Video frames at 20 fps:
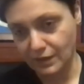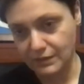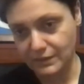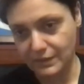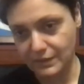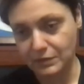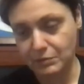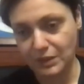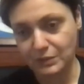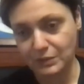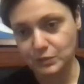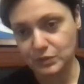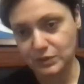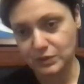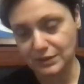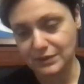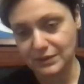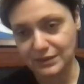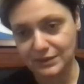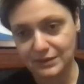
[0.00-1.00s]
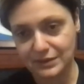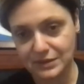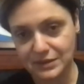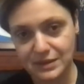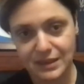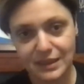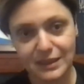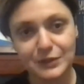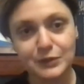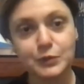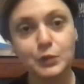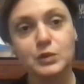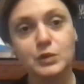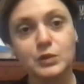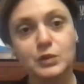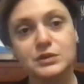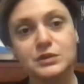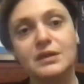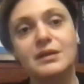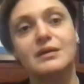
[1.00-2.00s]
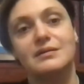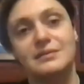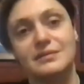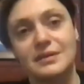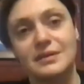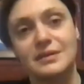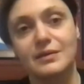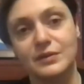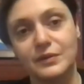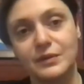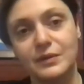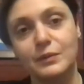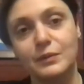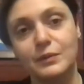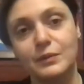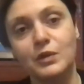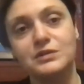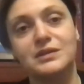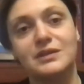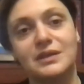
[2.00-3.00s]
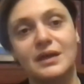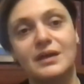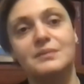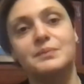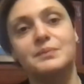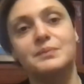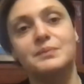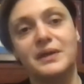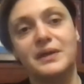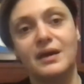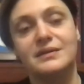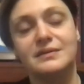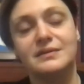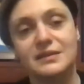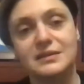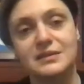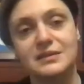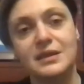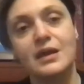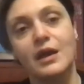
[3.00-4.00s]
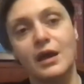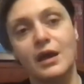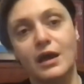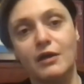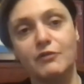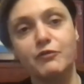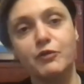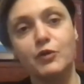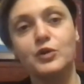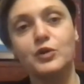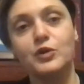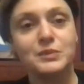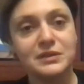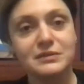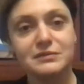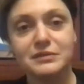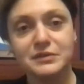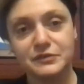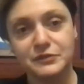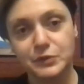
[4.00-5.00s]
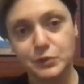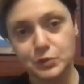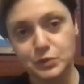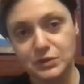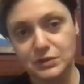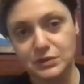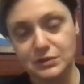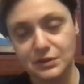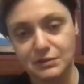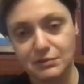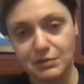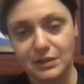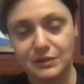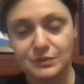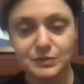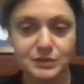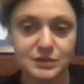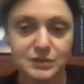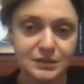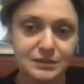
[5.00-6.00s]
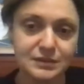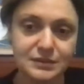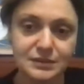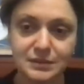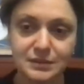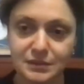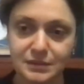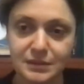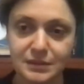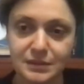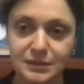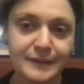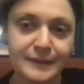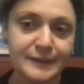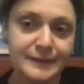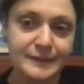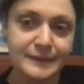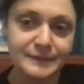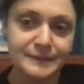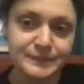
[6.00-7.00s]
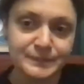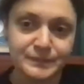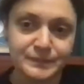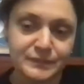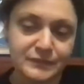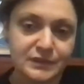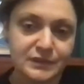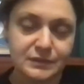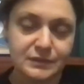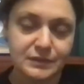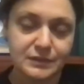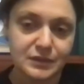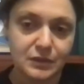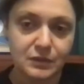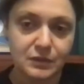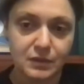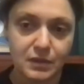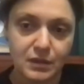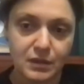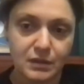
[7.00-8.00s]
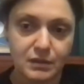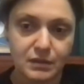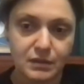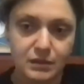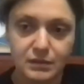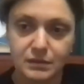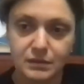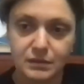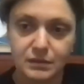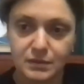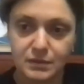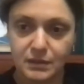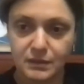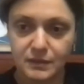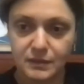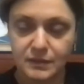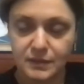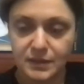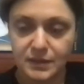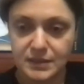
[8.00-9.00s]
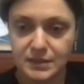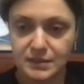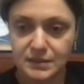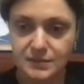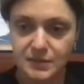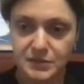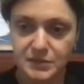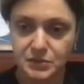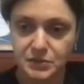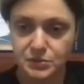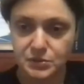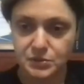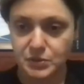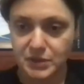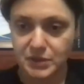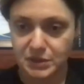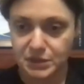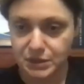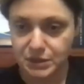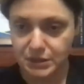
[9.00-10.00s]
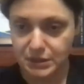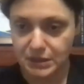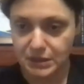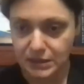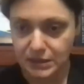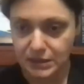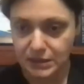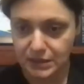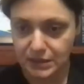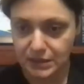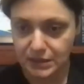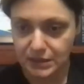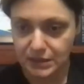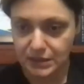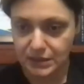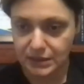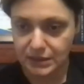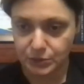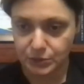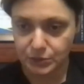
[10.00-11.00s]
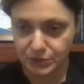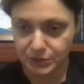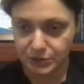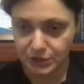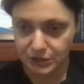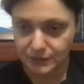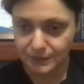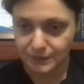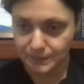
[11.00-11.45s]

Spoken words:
the grounds and understand what are behind this formal refusal grounds. And so this is the situation here in Georgia.